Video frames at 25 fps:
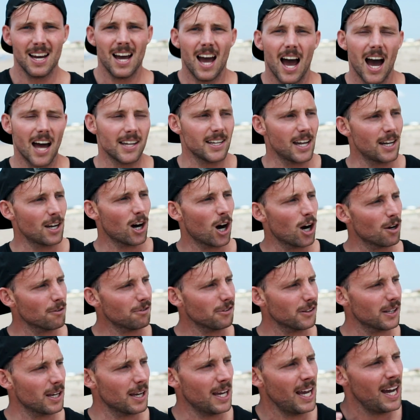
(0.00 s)
and then
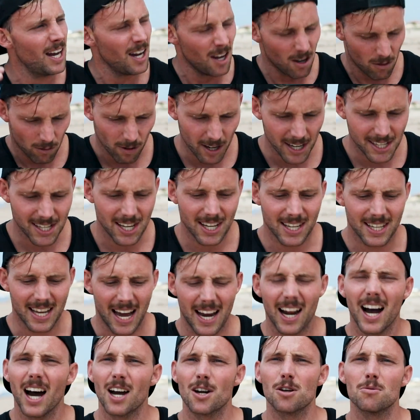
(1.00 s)
hopefully reaching
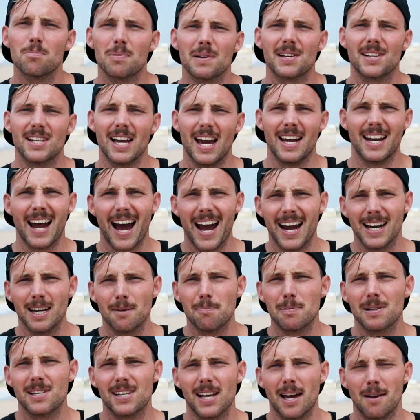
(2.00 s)
that 100%,
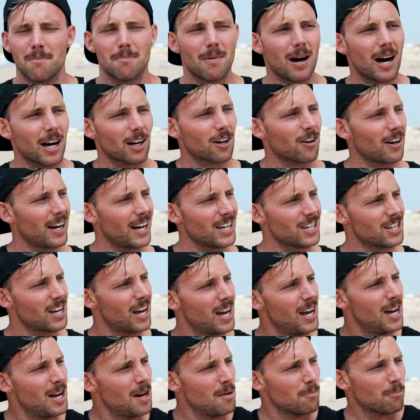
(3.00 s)
80% mark range
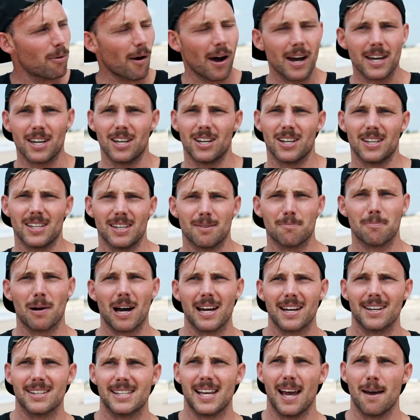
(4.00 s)
by
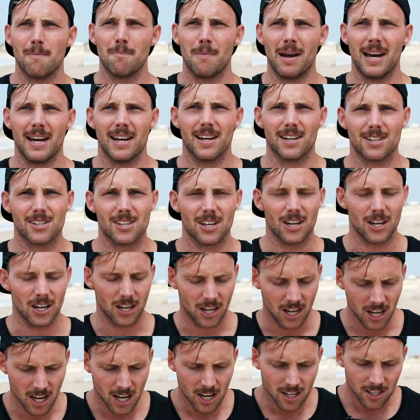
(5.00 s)
your 10 meter. So
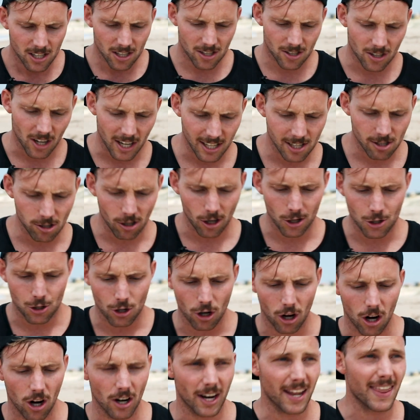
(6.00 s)
just nice slow
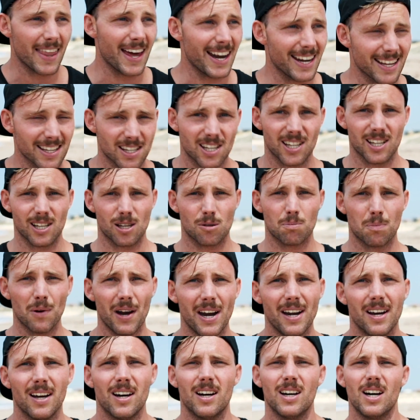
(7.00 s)
jog and then into your
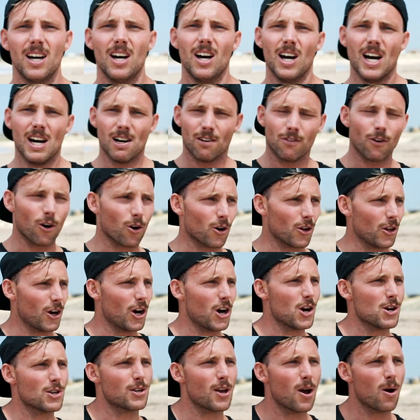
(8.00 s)
sprint. 4 of those,